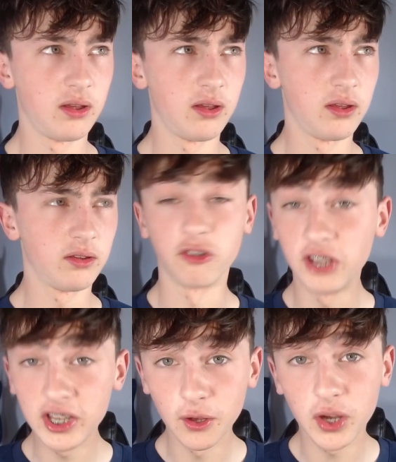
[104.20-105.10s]

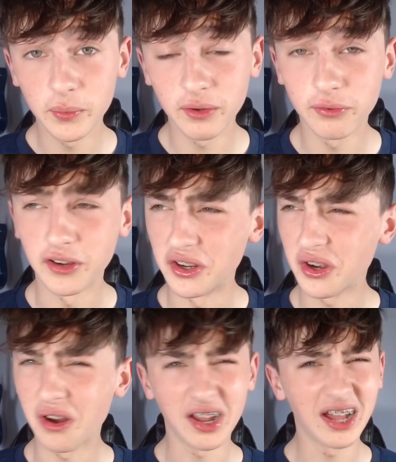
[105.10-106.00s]
Jorginho coming on for
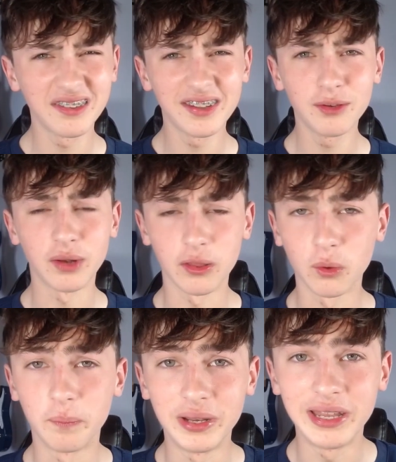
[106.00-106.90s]
N'Golo Kante when I
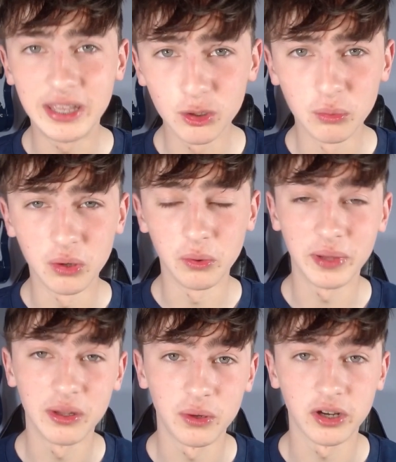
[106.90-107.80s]
thought Billy Gilmour would
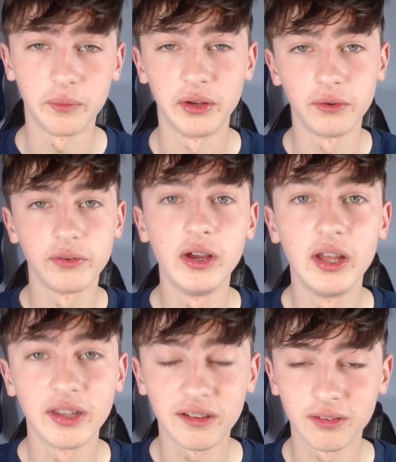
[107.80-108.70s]
be the one coming off.
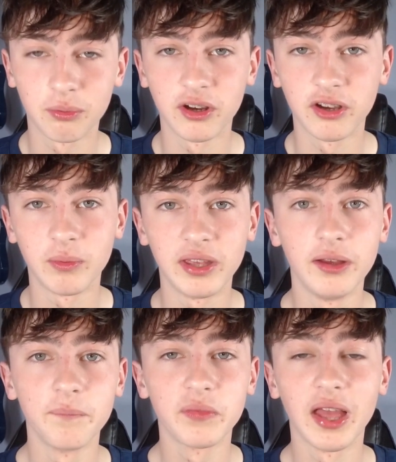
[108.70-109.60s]
That surprised
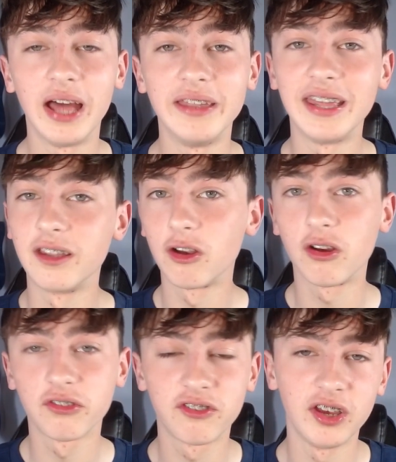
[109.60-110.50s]
me. And then the
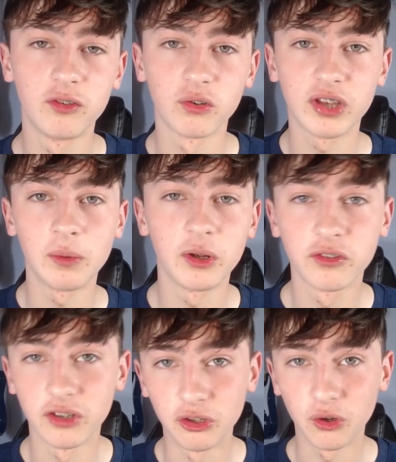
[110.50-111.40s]
last change was Callum
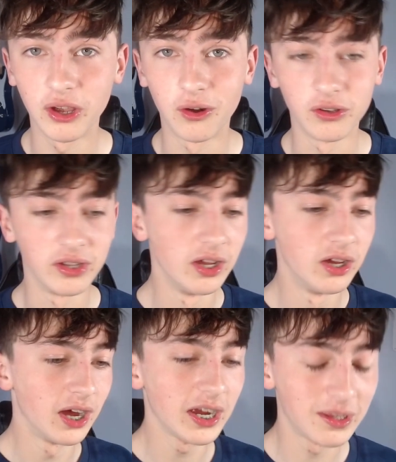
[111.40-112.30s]
Hudson-Odoi on,
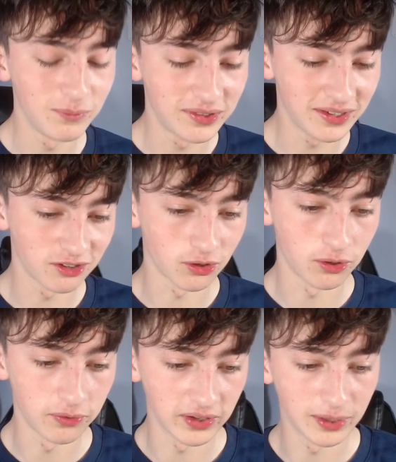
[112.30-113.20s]
Hakim Ziyech
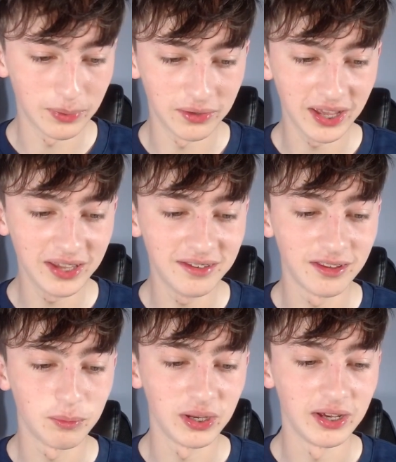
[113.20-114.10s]
off in about the
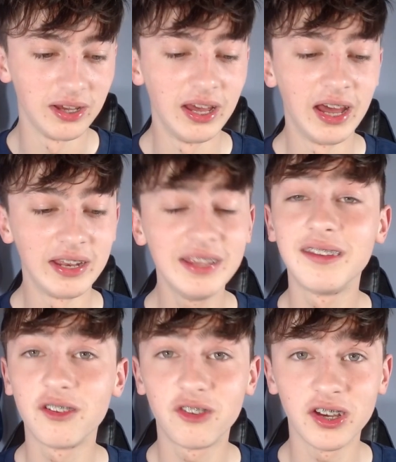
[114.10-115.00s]
80th minute. And he
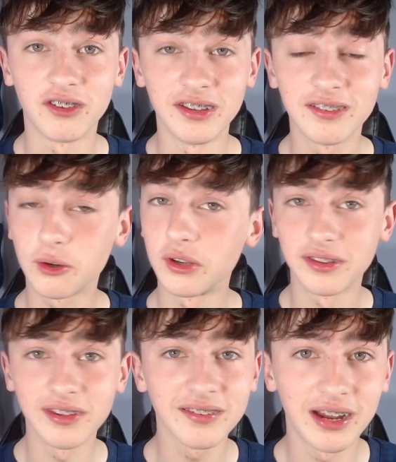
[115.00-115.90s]
did change it. He scored a
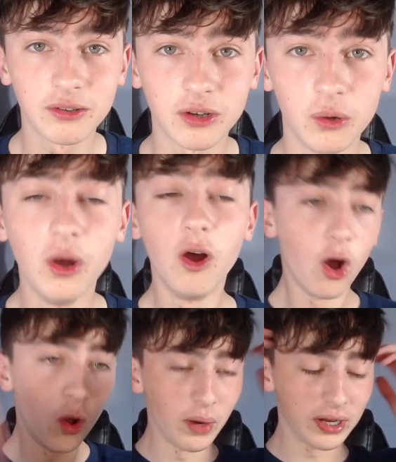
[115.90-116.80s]
disallowed goal.
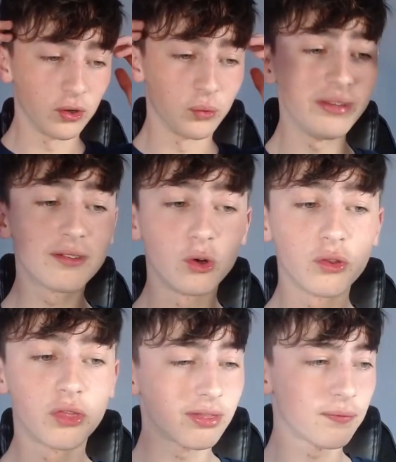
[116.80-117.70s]
Oh my God, we
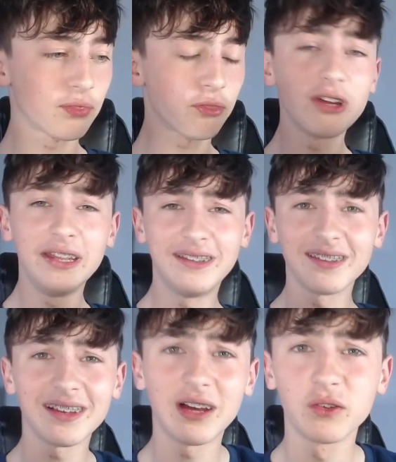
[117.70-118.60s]
scored 3
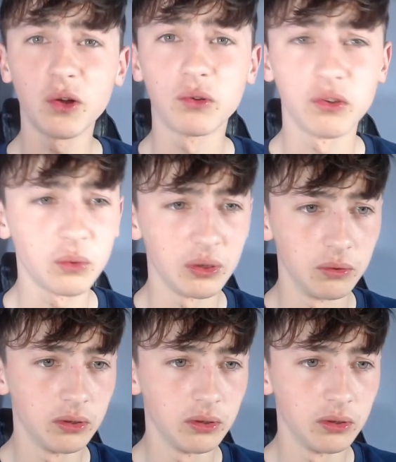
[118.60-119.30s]
disallowed goals as well.